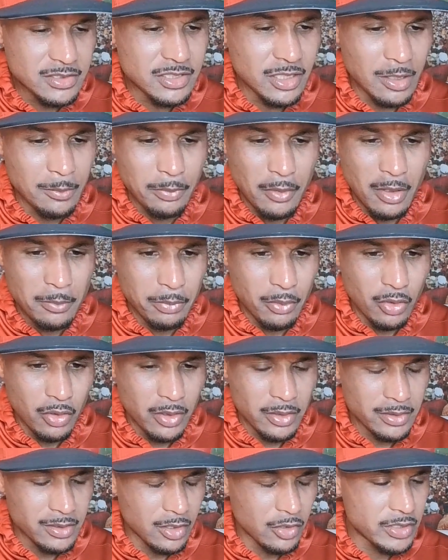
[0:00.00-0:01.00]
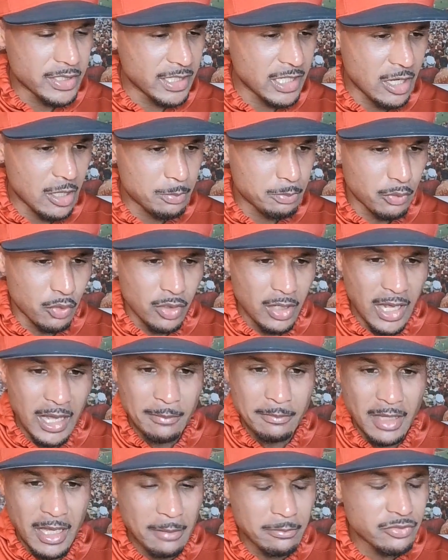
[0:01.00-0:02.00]
Jump on board or get off board.
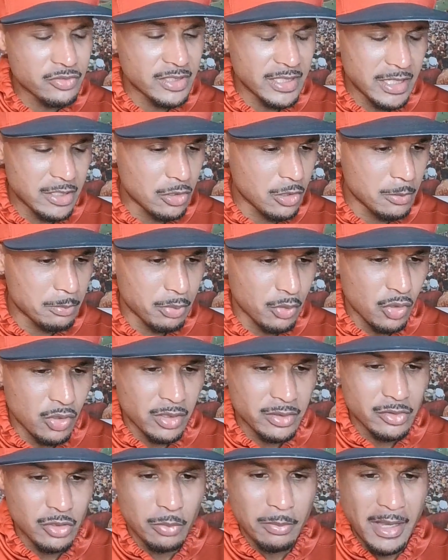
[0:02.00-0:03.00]
I'm I'm staying on board